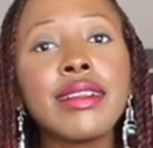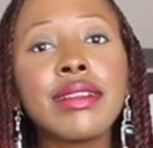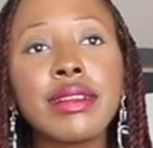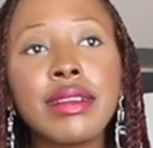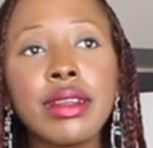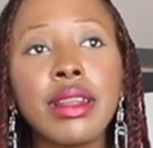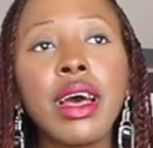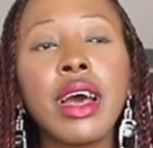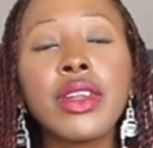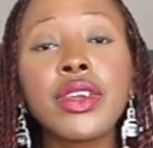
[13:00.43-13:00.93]
it's
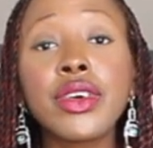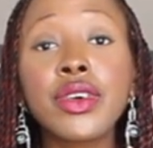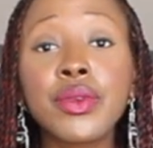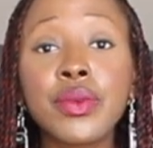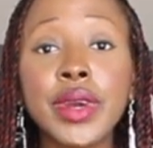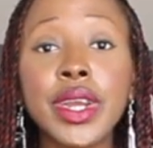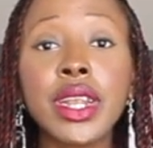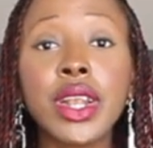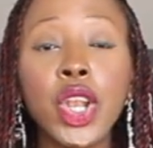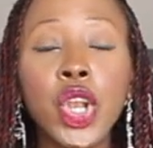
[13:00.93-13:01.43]
not a
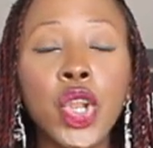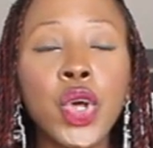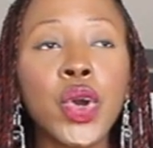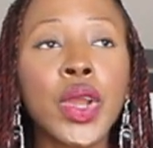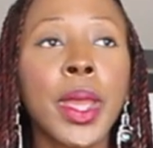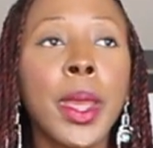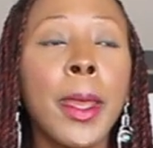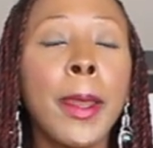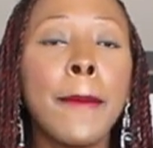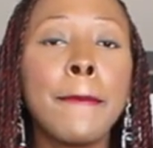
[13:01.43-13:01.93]
great
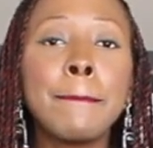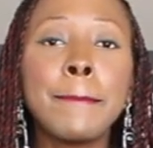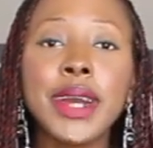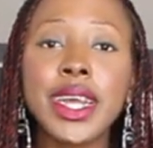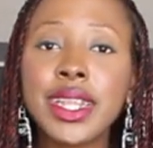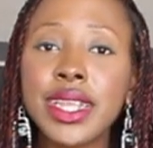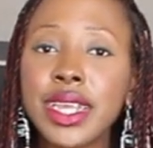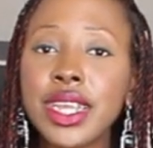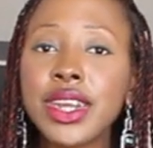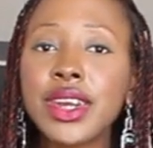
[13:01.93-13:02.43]
look,
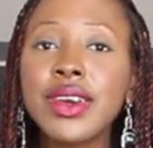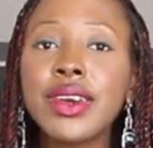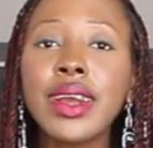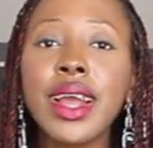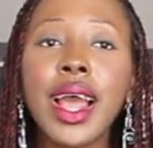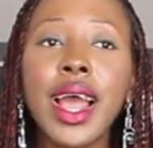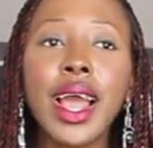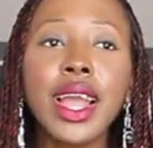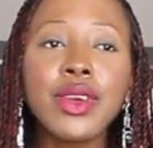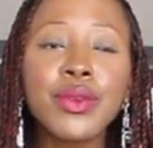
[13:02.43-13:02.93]
but here
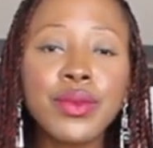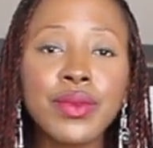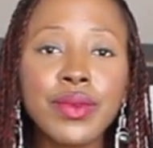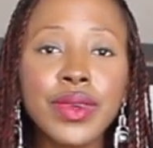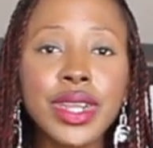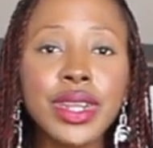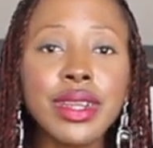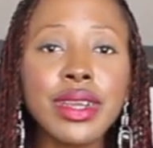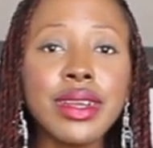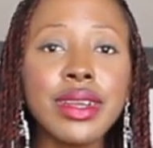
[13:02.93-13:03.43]
I
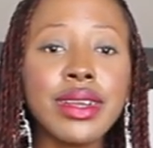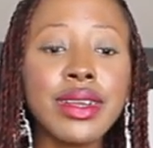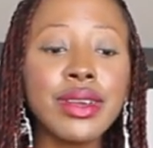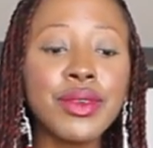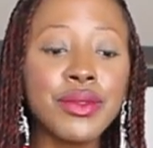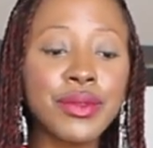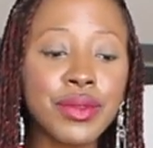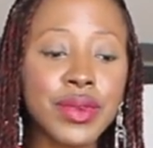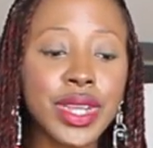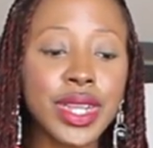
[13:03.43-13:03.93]

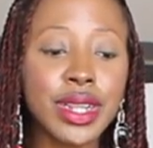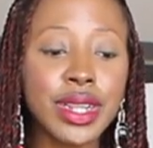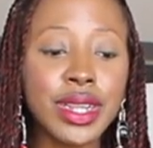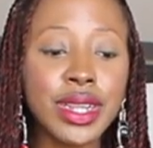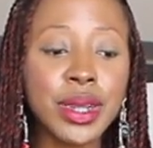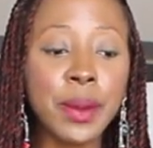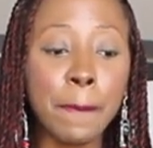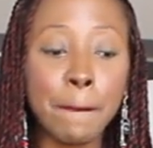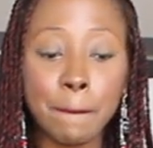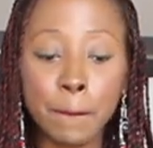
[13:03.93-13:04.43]

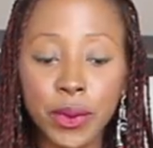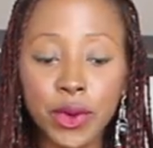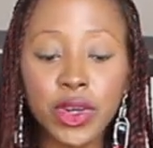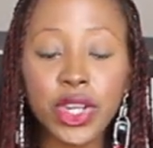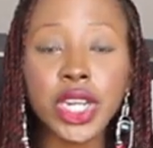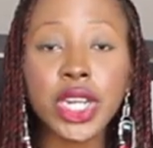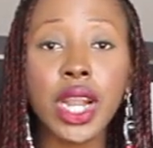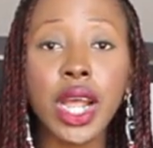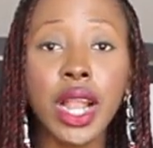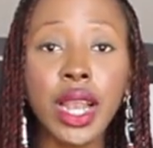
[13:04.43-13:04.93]
really
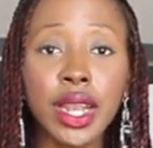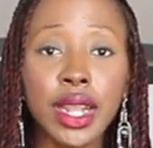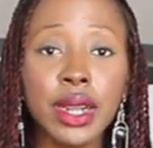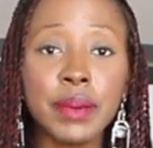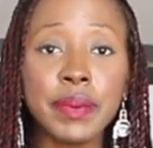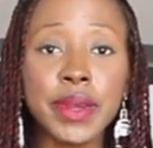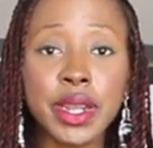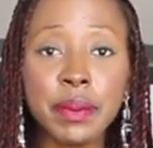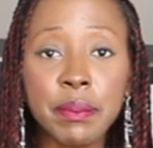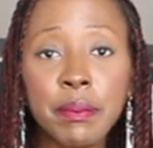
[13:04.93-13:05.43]
push a
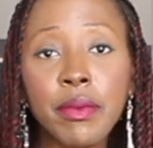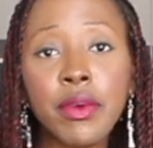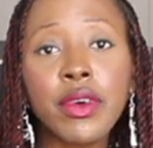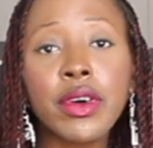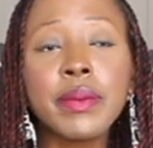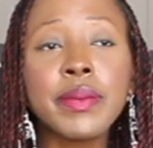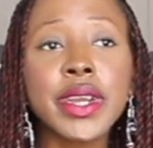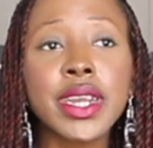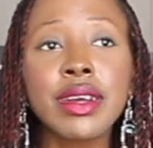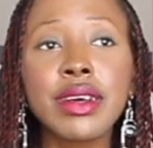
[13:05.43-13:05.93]
little bit
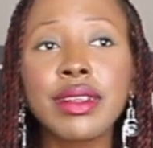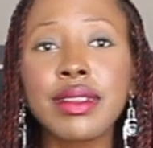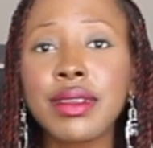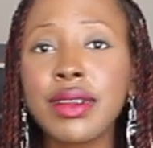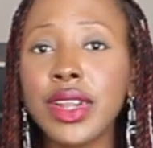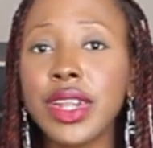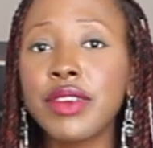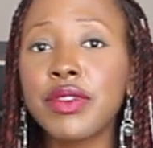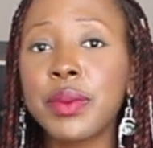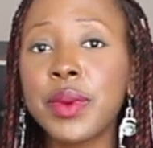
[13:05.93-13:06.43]
more because
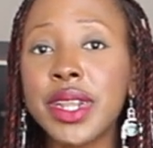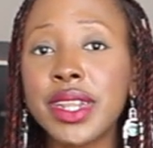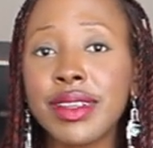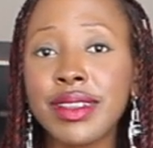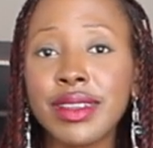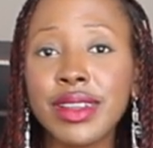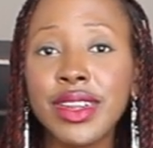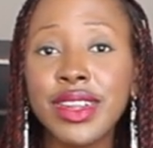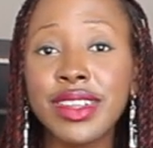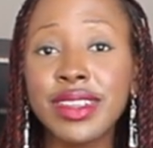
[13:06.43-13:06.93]
not everybody
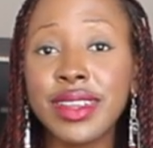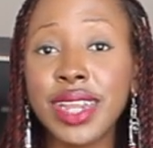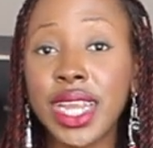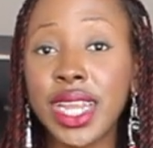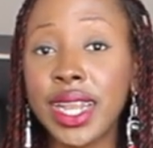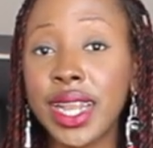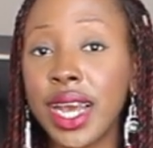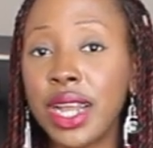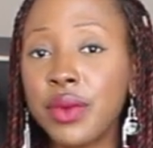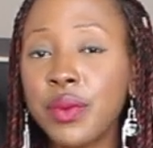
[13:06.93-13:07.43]
is gonna style
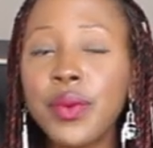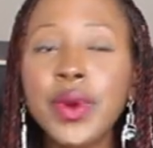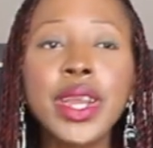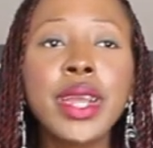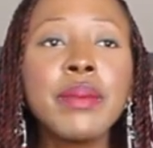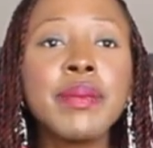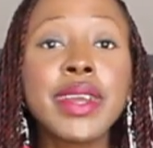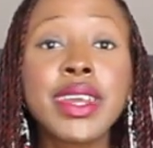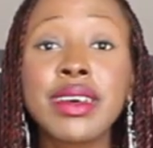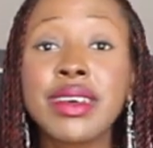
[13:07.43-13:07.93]
it that
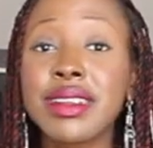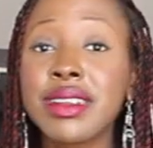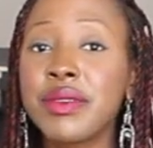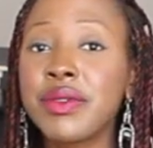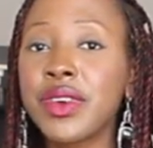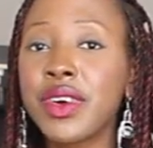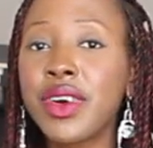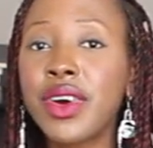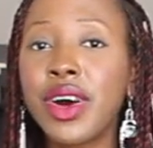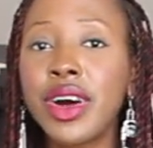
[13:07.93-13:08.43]
way because
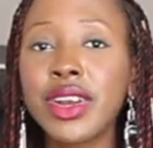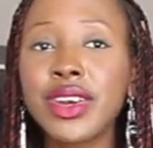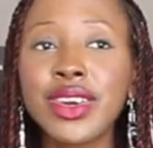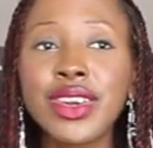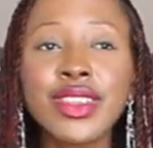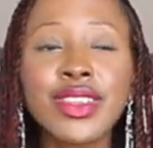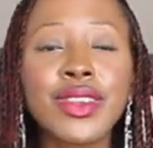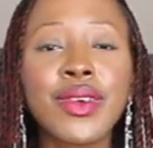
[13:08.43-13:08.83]
of the colors.